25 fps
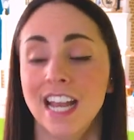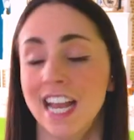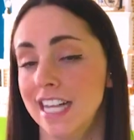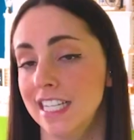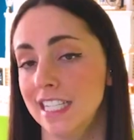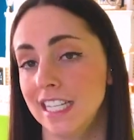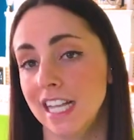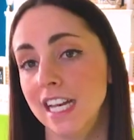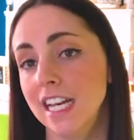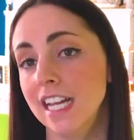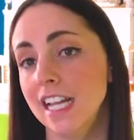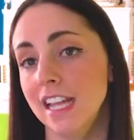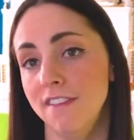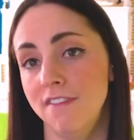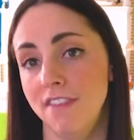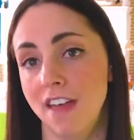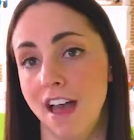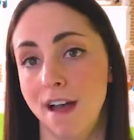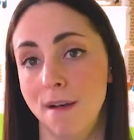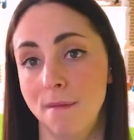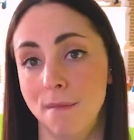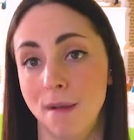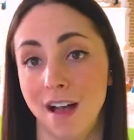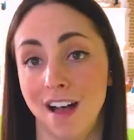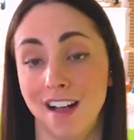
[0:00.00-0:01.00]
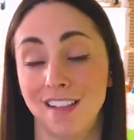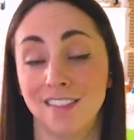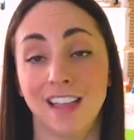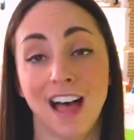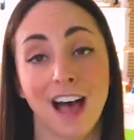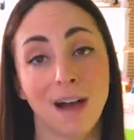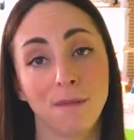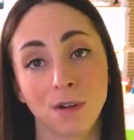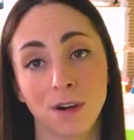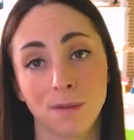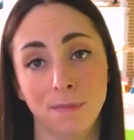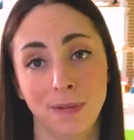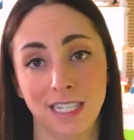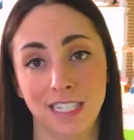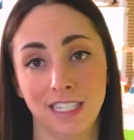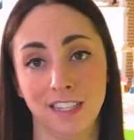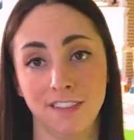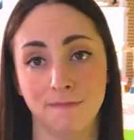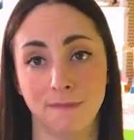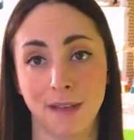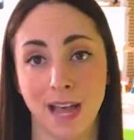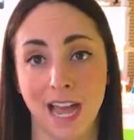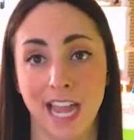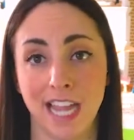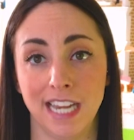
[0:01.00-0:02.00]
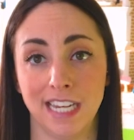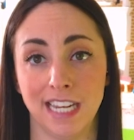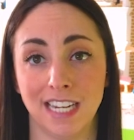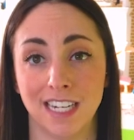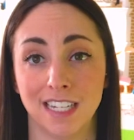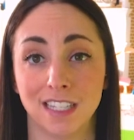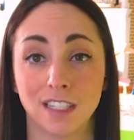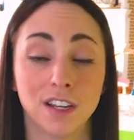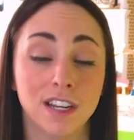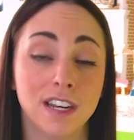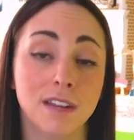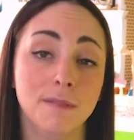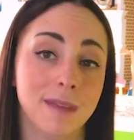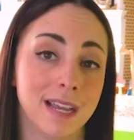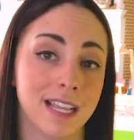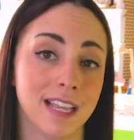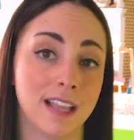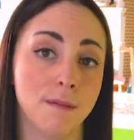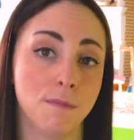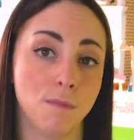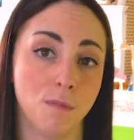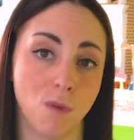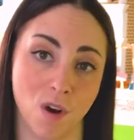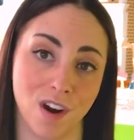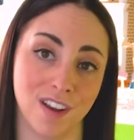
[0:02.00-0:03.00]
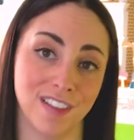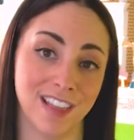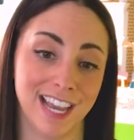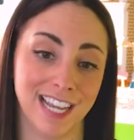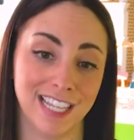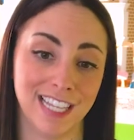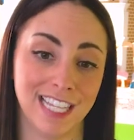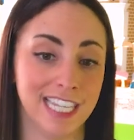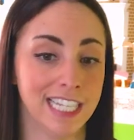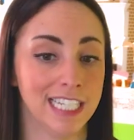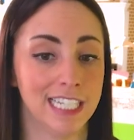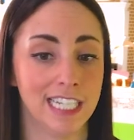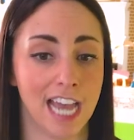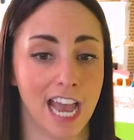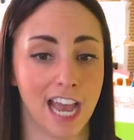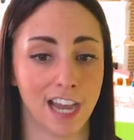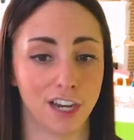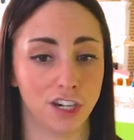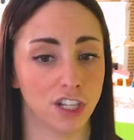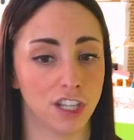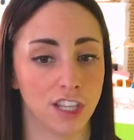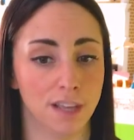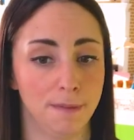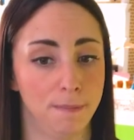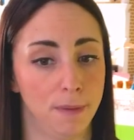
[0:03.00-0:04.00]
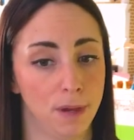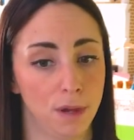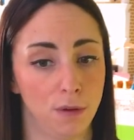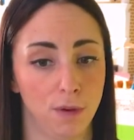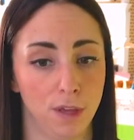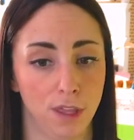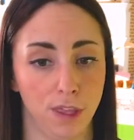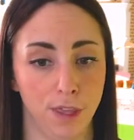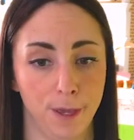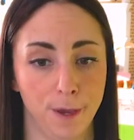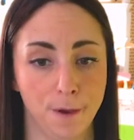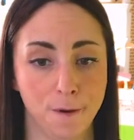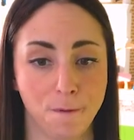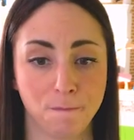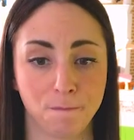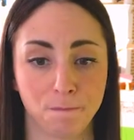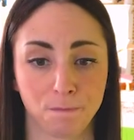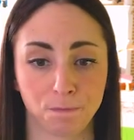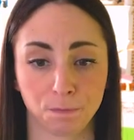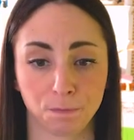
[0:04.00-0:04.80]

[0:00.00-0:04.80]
it's going to give them a lot more peace of mind, and it's going to make them more likely to actually book with you.